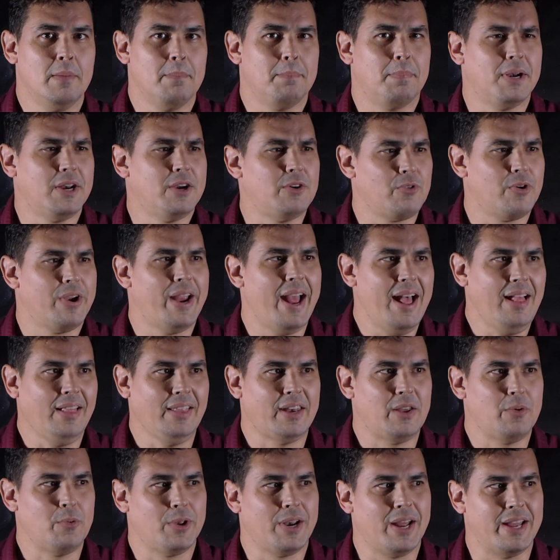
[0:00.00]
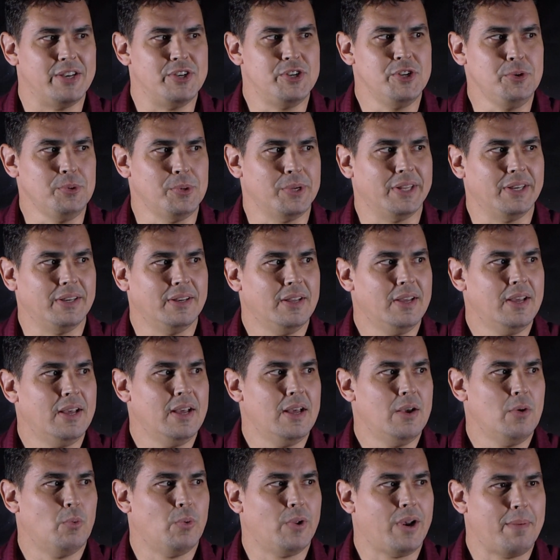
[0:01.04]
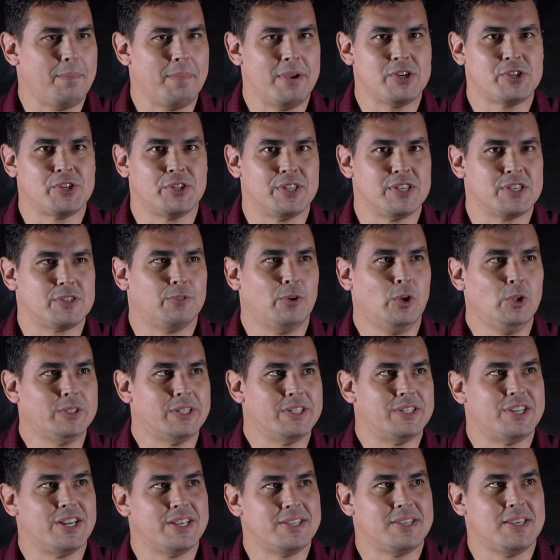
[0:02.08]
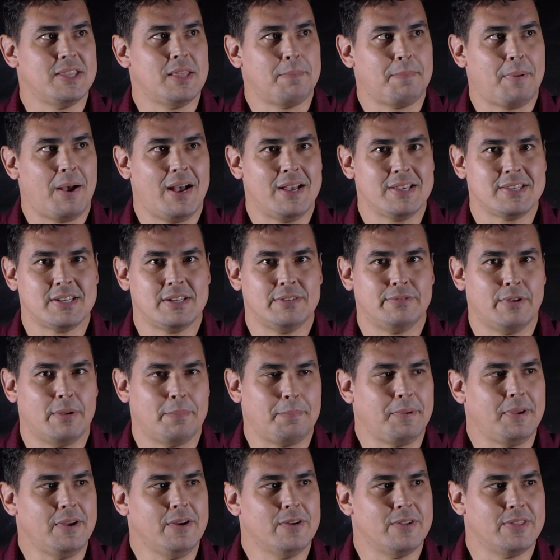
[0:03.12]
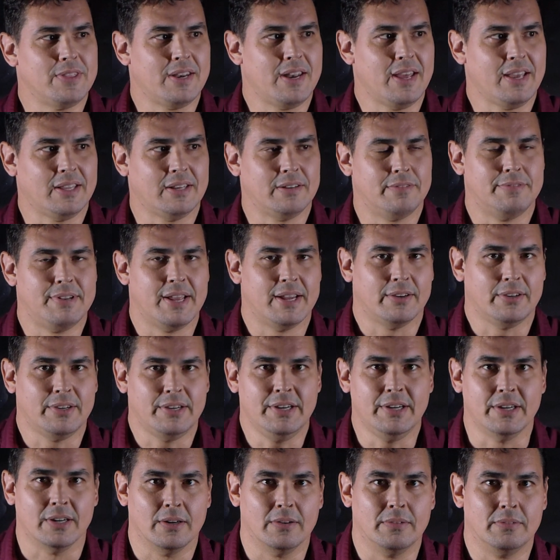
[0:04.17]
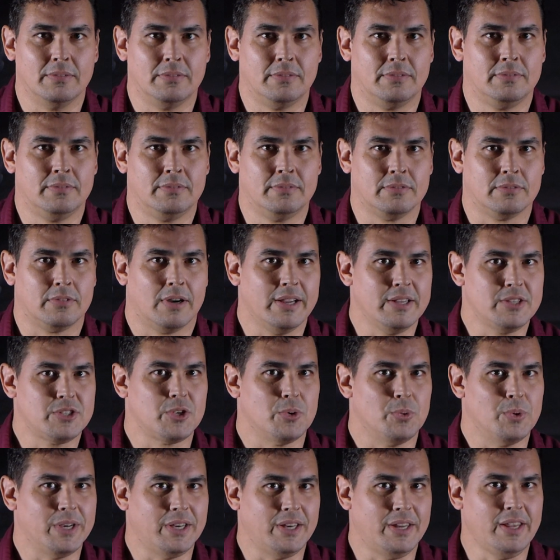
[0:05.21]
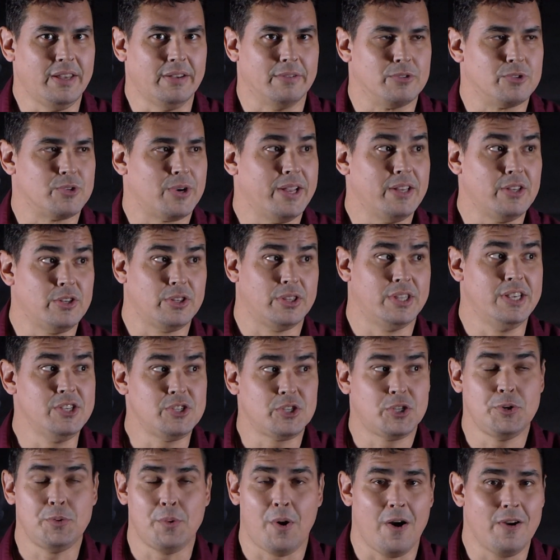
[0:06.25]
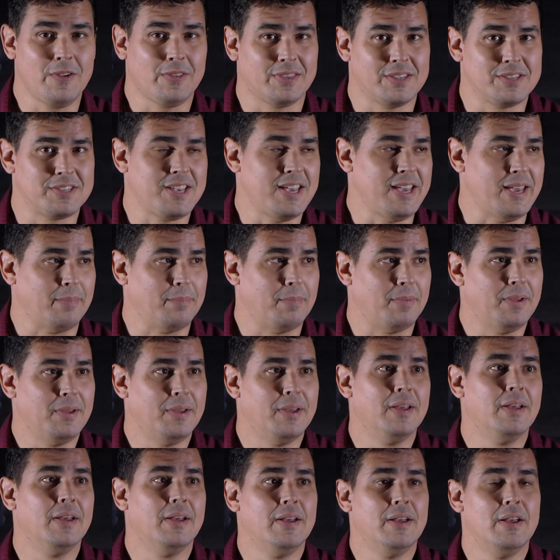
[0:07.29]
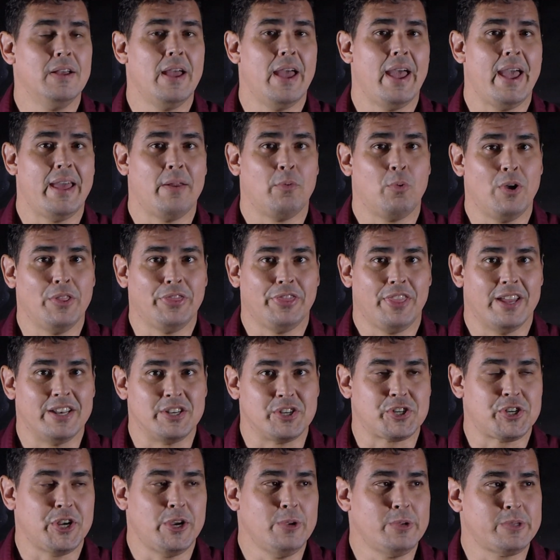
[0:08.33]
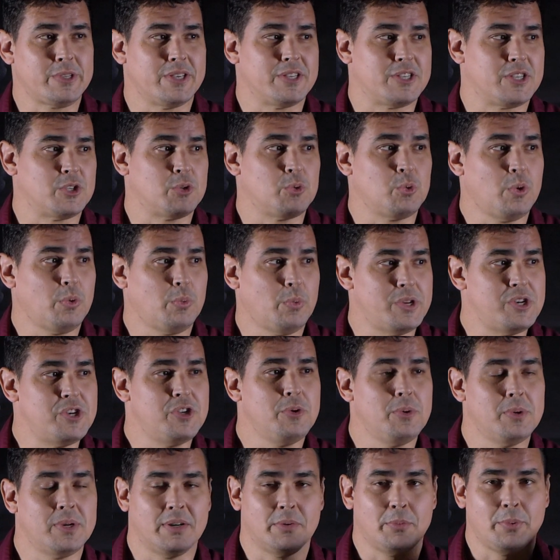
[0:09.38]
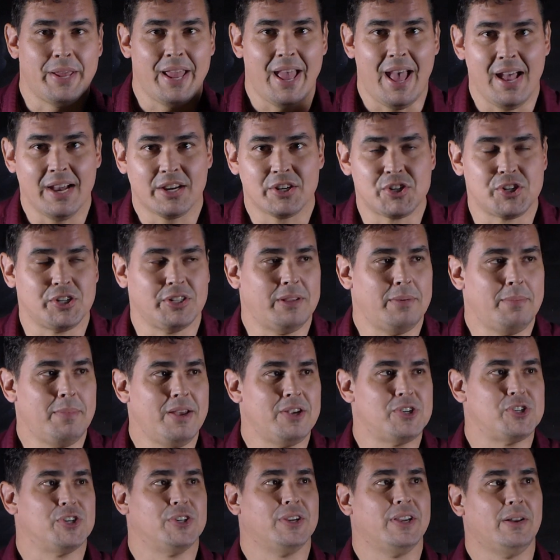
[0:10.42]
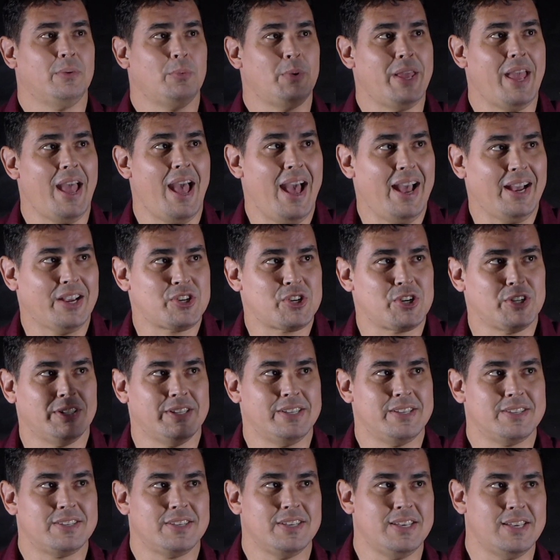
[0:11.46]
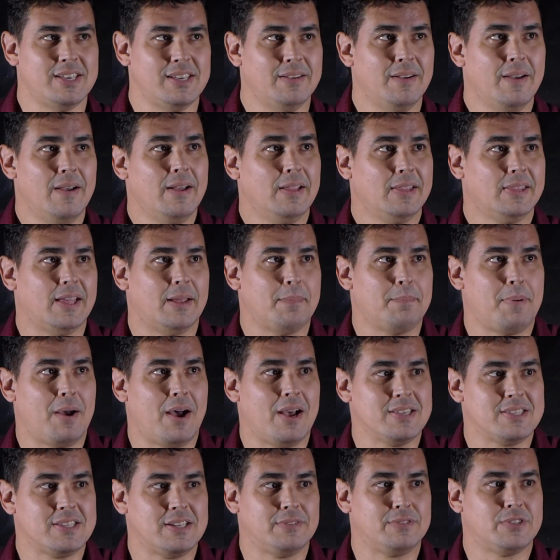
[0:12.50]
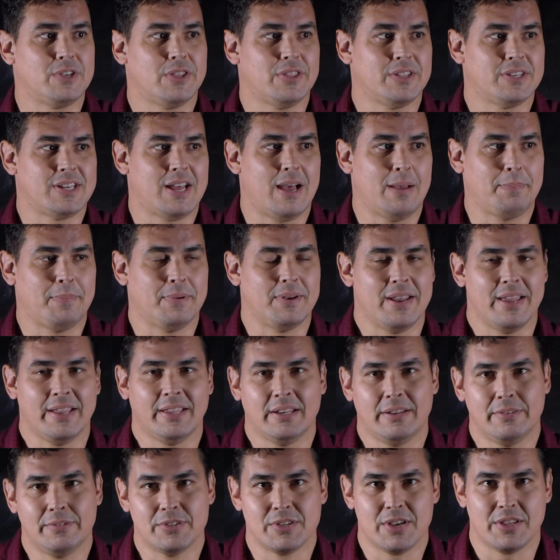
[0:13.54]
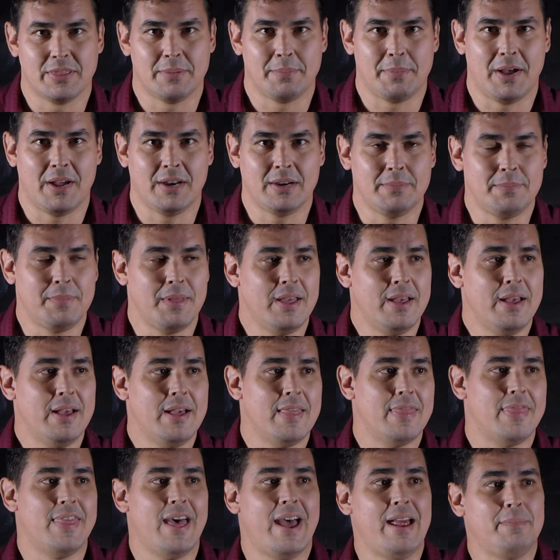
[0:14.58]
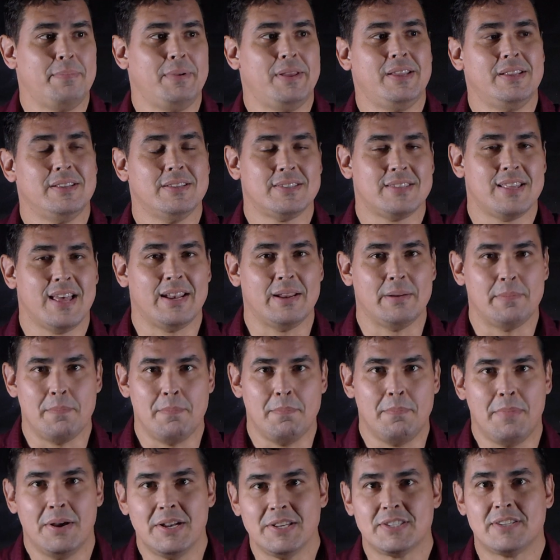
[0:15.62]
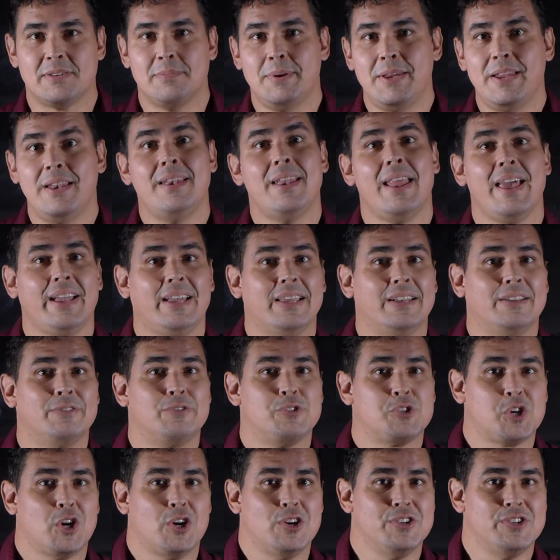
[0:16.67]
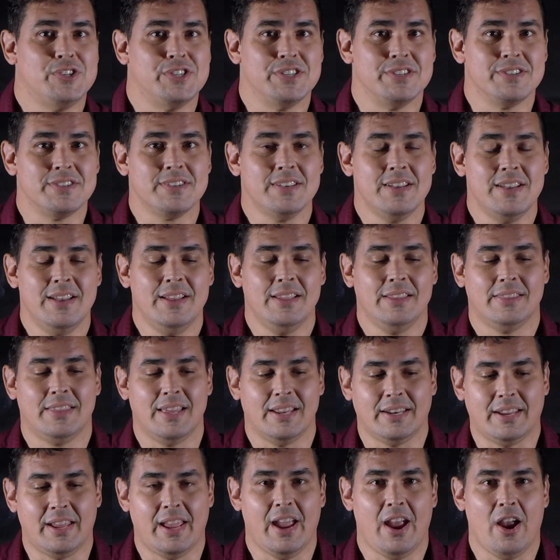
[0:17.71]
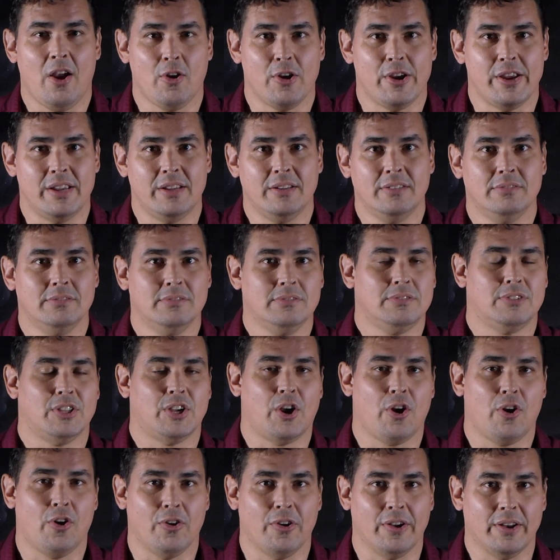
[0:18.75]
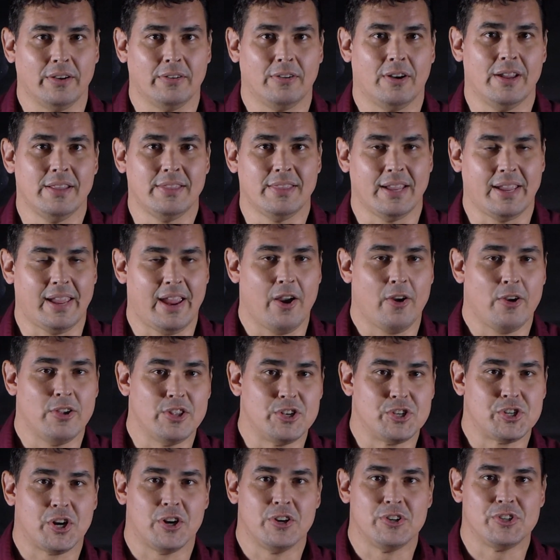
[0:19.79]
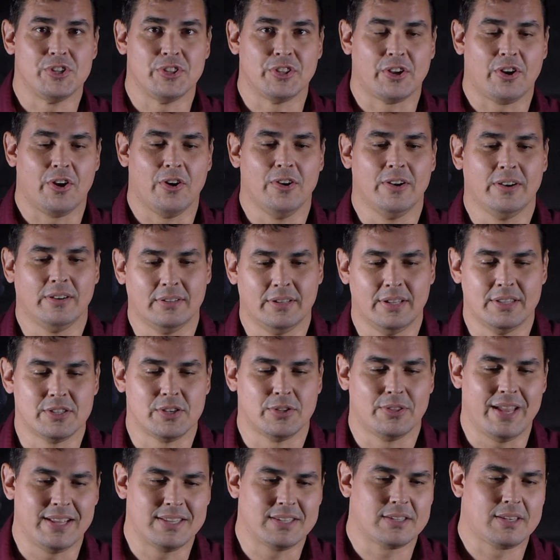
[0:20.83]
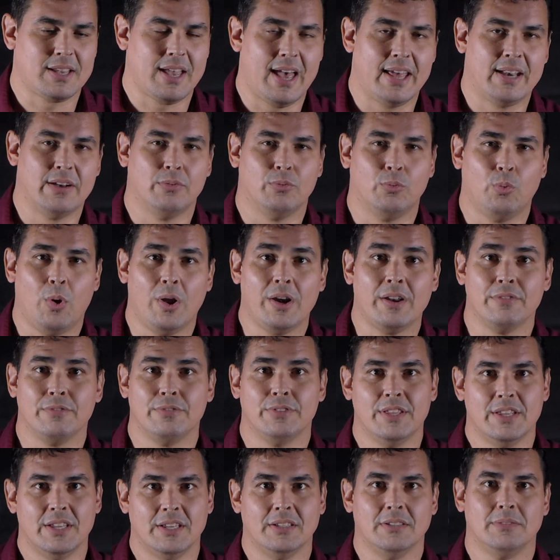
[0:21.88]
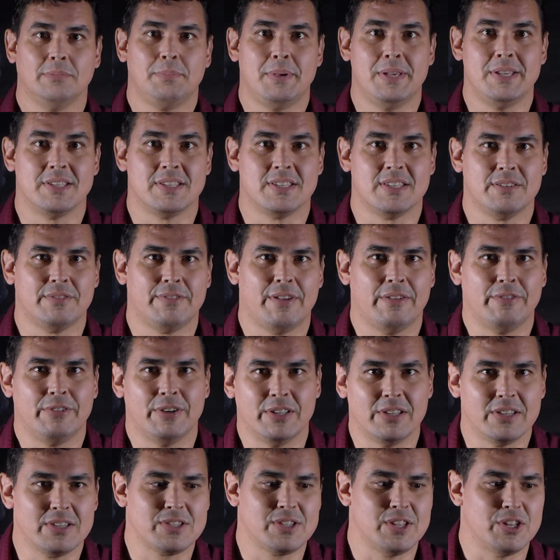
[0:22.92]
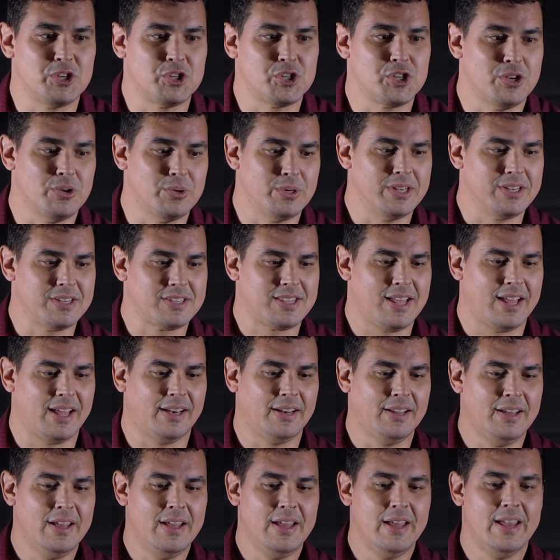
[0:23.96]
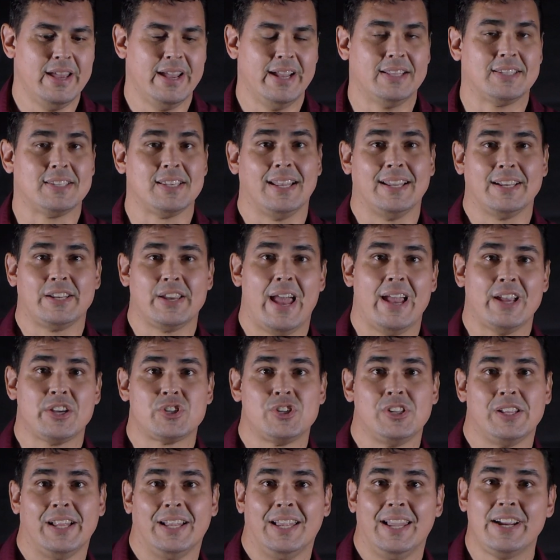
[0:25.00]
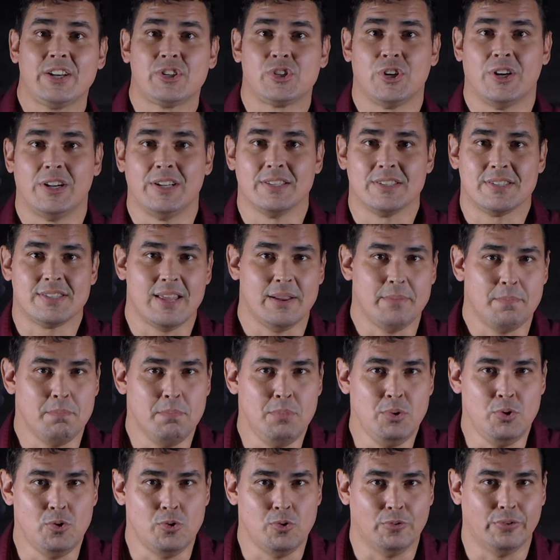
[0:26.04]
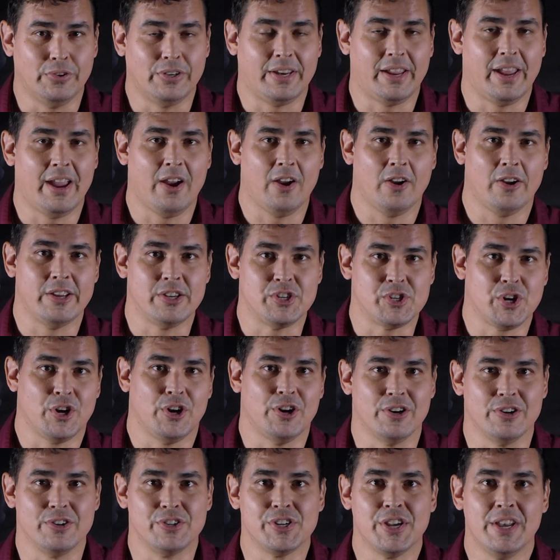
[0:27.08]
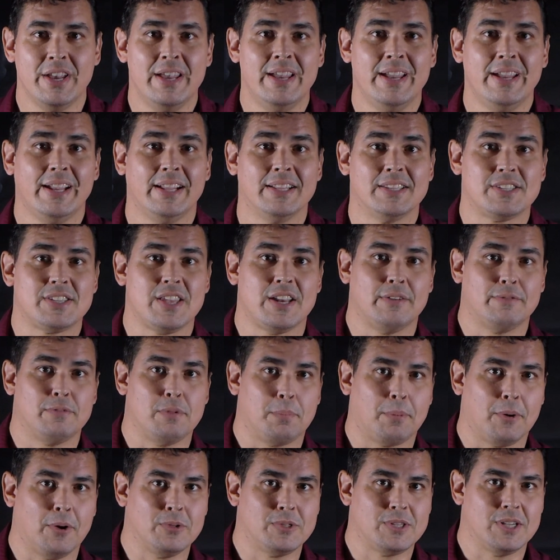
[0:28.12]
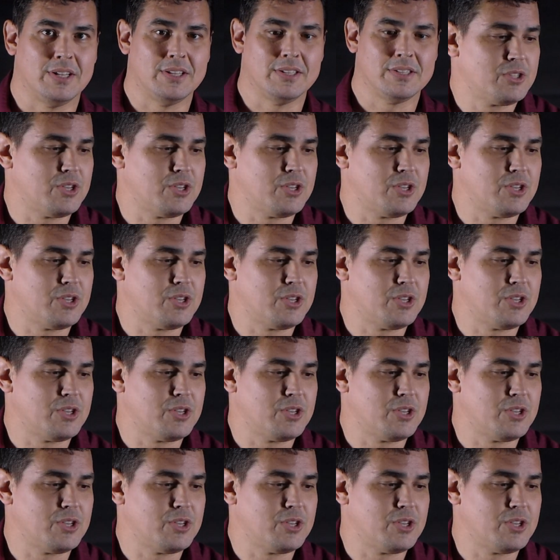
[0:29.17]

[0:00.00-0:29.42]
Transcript: But in reality, when I do it, when I measure this voltage, I see the positive up here and the negative down here, right? So what gives, right? These two aren't the same. And what that shows us is when we do it and we actually measure and we actually see that positive is on the top and negative is on the bottom, that means that it must be negative charges that carry the current, right? That carry the charge in the current. And so that's kind of one of the pieces of evidence that showed us that it's actually electrons that move and carry charge instead of the proton.